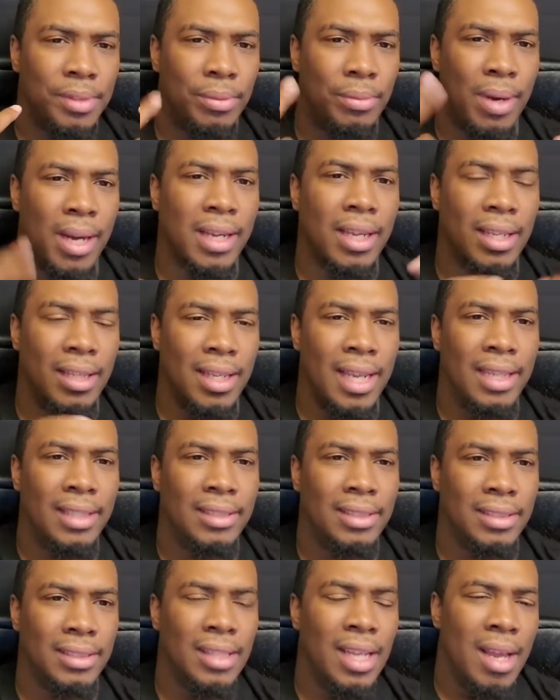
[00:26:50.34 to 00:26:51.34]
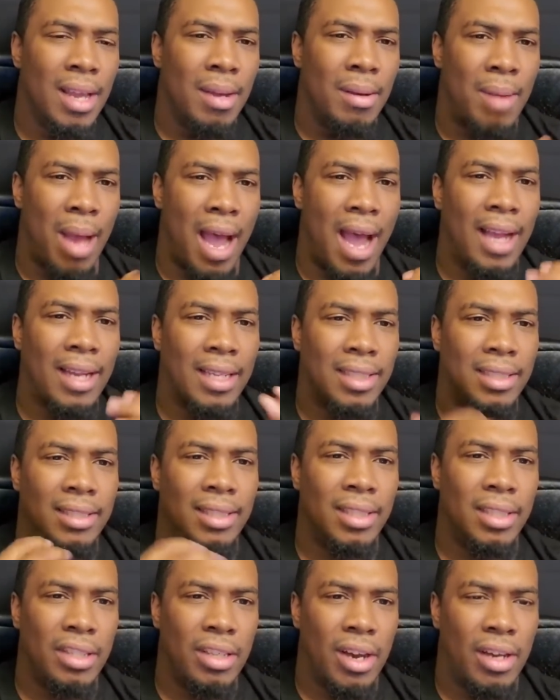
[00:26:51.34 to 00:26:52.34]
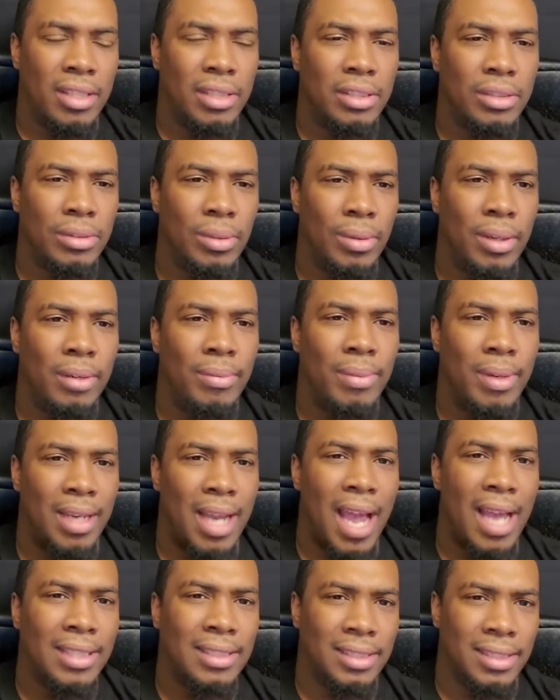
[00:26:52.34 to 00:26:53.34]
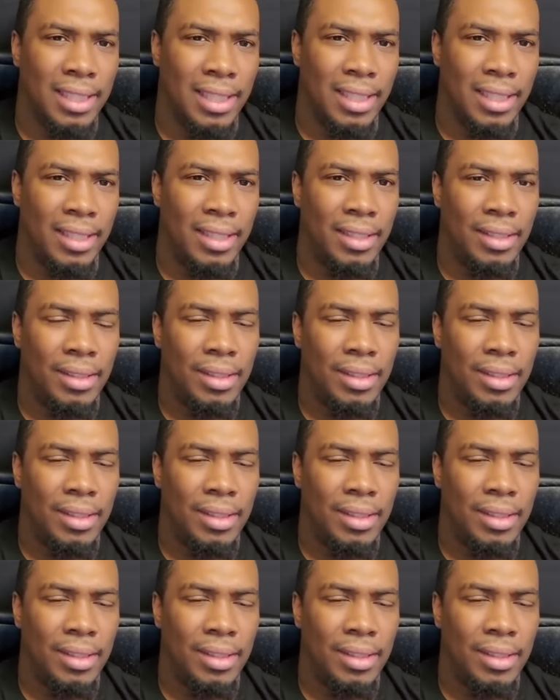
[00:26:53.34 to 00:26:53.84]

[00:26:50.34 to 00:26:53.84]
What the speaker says: recollections, I can tell y'all the story of what I seen.